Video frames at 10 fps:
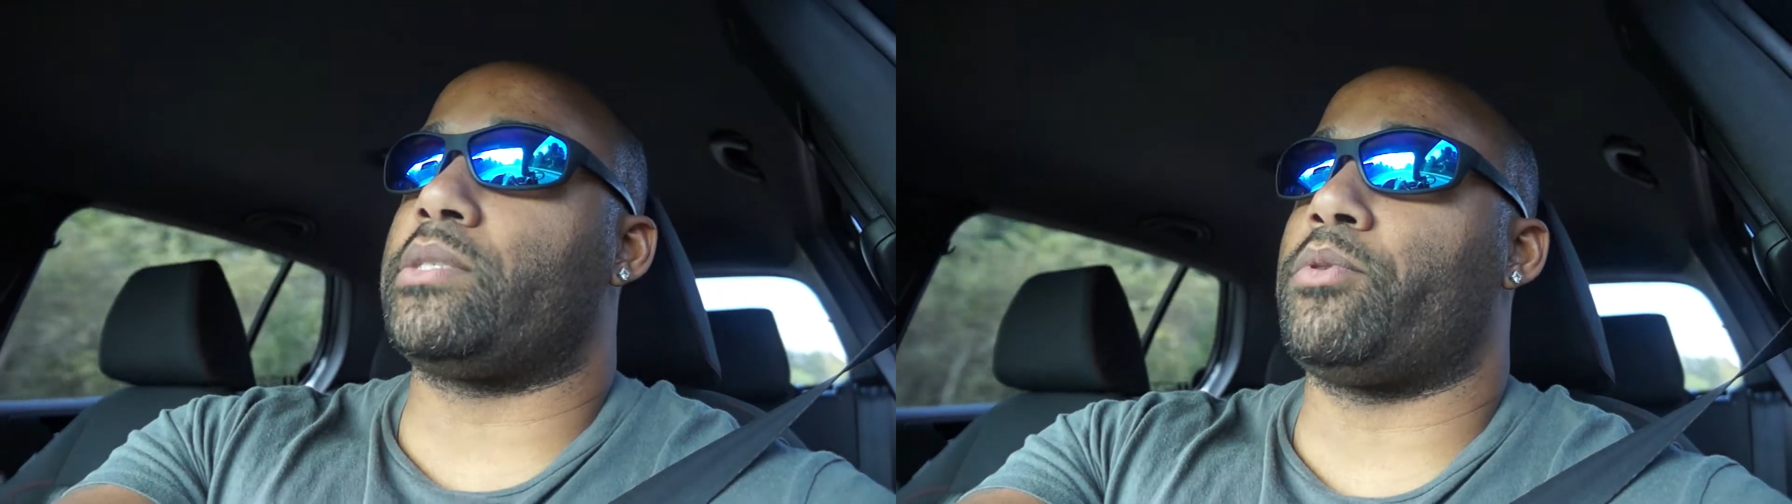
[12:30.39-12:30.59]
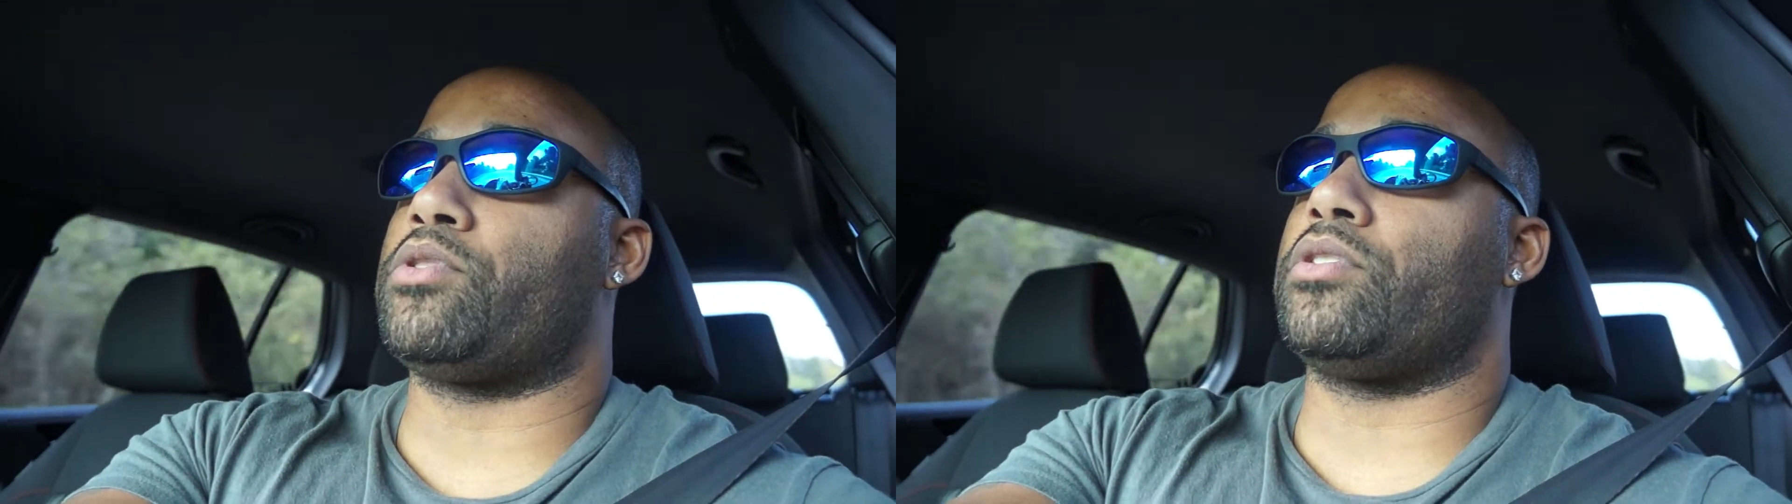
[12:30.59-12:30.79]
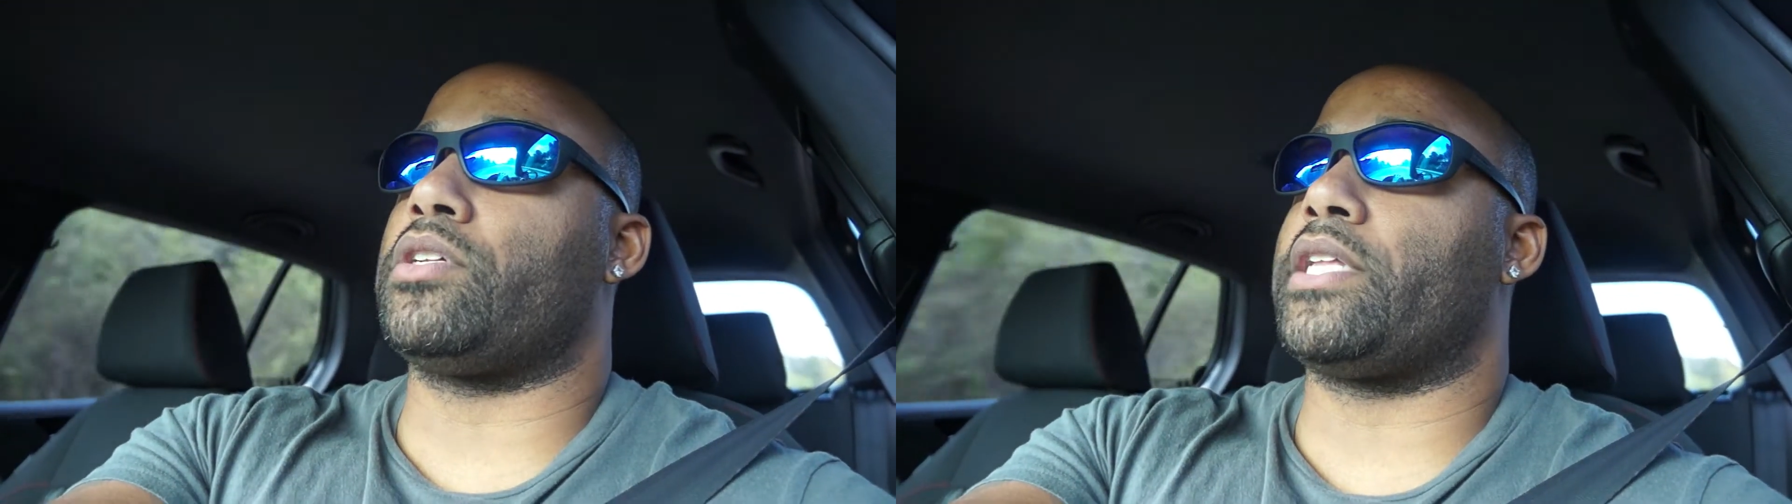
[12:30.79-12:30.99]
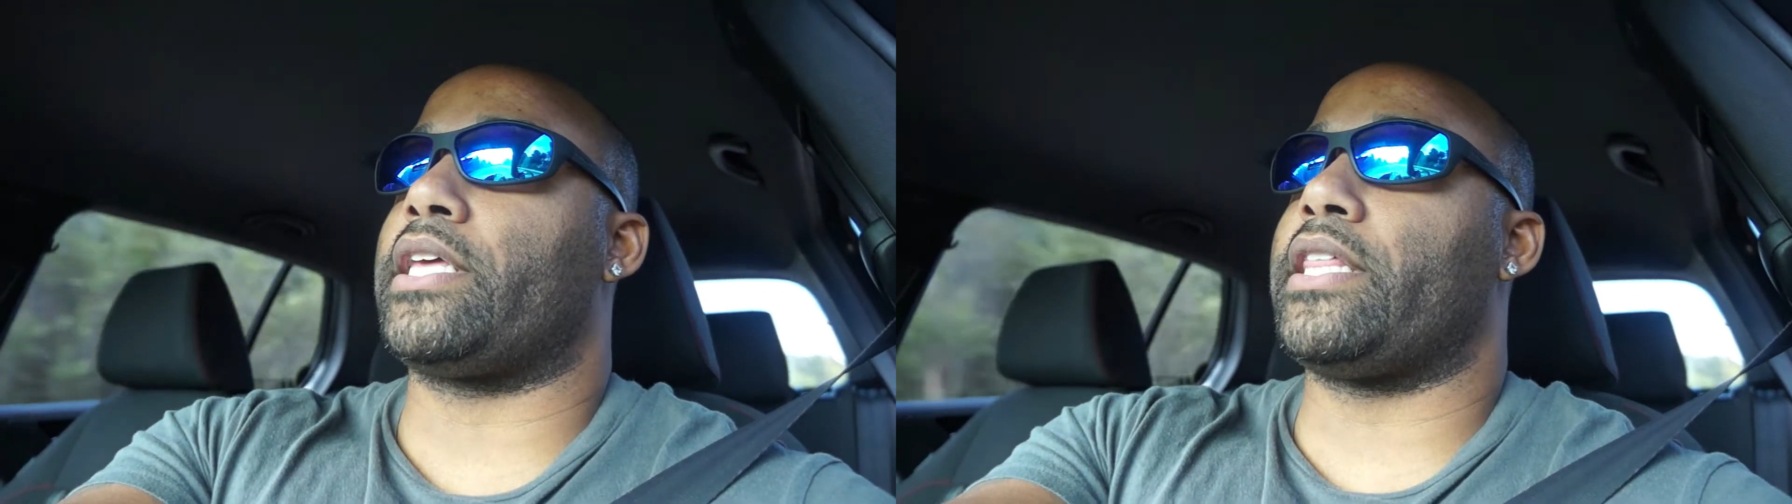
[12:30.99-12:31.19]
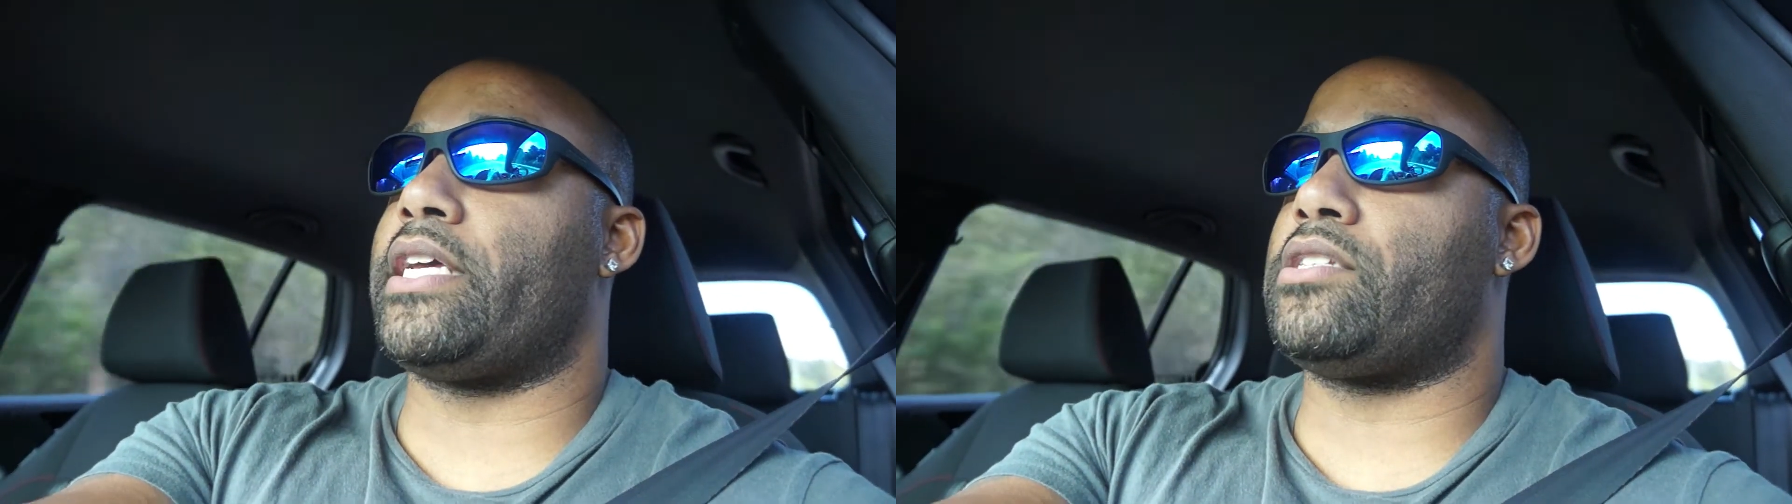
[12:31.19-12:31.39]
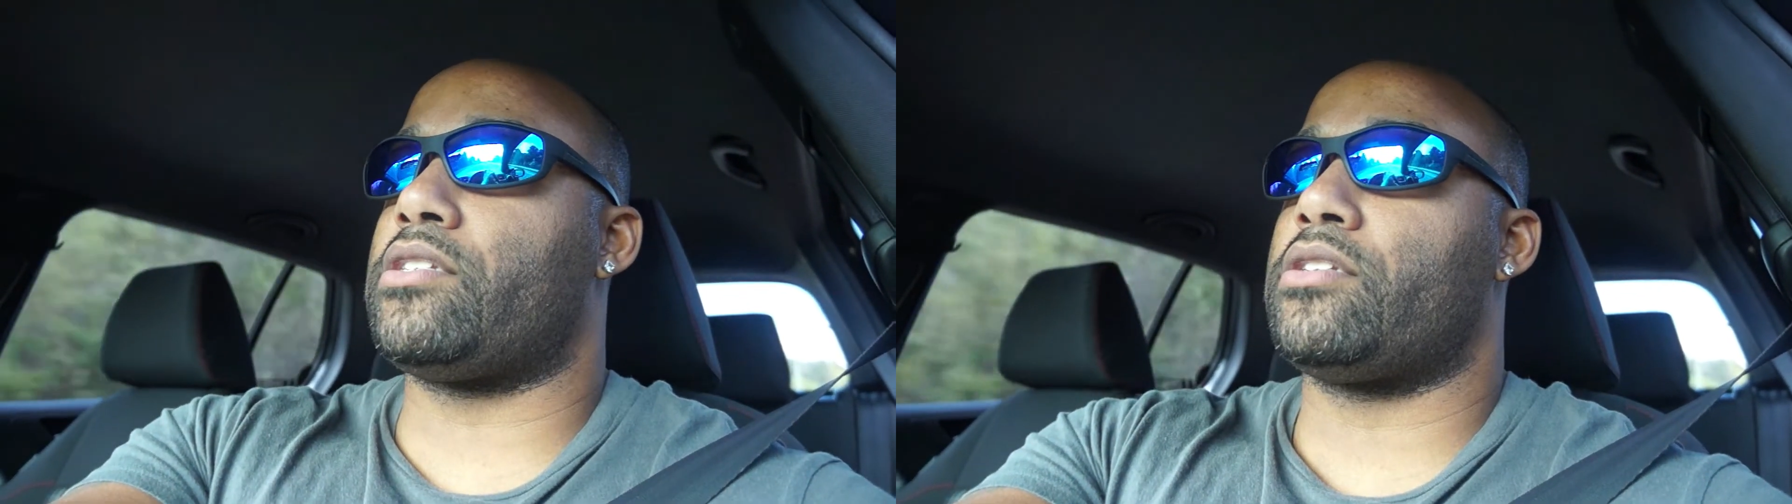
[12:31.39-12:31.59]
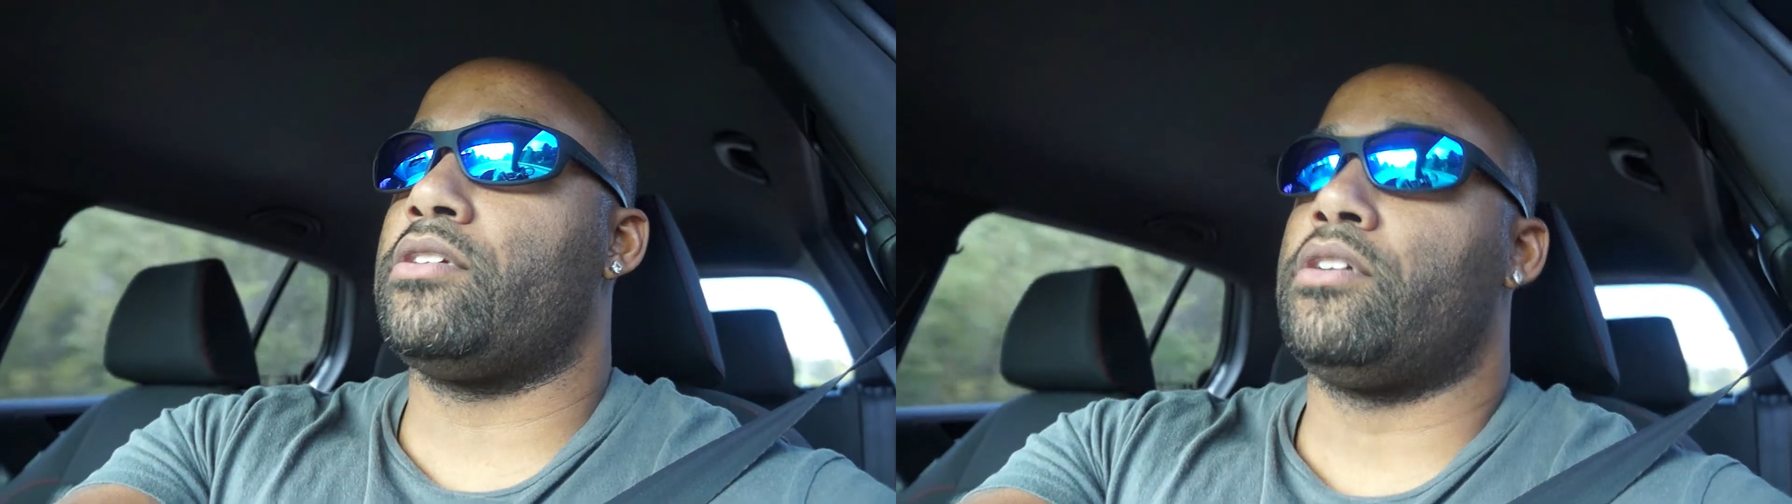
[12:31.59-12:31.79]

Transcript: supposed to look like this.